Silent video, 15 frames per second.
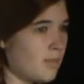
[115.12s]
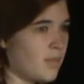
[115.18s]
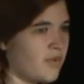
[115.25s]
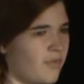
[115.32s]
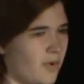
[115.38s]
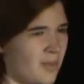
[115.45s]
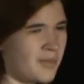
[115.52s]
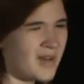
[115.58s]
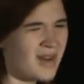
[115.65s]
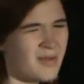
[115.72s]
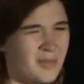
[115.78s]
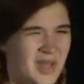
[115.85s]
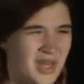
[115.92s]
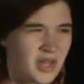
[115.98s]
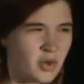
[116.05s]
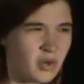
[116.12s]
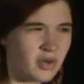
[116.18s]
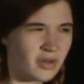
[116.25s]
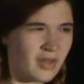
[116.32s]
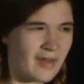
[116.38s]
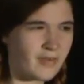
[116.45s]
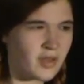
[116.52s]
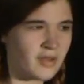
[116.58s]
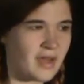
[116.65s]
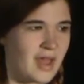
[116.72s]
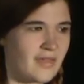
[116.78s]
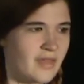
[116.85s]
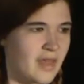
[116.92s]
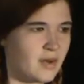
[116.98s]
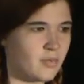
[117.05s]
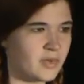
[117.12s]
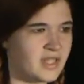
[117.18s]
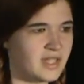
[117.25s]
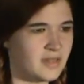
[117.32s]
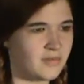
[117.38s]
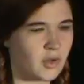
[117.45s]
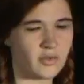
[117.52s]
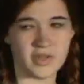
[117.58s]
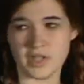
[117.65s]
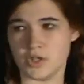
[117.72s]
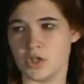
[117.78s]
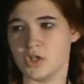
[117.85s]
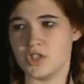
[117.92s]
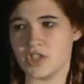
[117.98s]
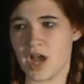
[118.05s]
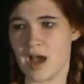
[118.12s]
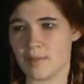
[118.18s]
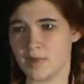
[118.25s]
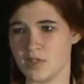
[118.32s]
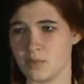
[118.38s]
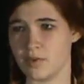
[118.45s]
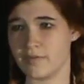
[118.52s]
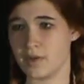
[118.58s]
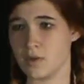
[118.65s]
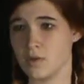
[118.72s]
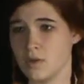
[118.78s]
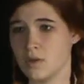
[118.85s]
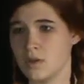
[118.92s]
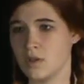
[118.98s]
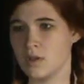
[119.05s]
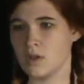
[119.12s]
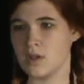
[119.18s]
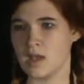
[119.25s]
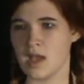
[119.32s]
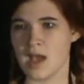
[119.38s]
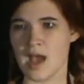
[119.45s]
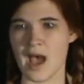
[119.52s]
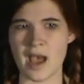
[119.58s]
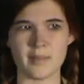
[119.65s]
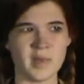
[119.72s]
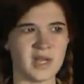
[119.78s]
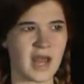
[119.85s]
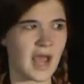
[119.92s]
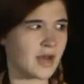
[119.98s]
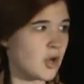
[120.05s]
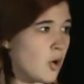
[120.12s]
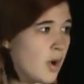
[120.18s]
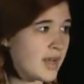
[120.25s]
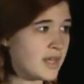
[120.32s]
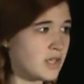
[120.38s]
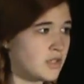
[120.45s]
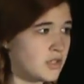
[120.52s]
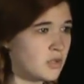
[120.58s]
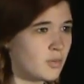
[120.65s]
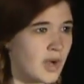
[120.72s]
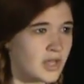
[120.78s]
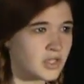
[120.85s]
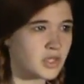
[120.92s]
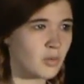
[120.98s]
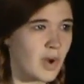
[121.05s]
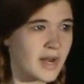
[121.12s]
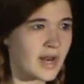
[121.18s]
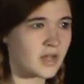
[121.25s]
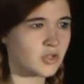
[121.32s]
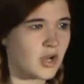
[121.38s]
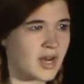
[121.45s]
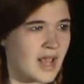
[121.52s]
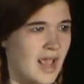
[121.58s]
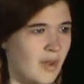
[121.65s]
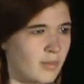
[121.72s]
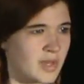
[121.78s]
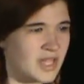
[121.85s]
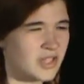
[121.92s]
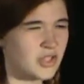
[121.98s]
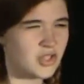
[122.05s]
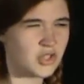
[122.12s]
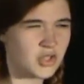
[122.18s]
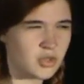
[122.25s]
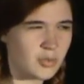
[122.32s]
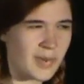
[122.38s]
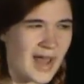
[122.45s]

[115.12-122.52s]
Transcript: performed at a mediocre level, and then received only good job as a review? I mean, I know I didn't do well, so why not try to help me do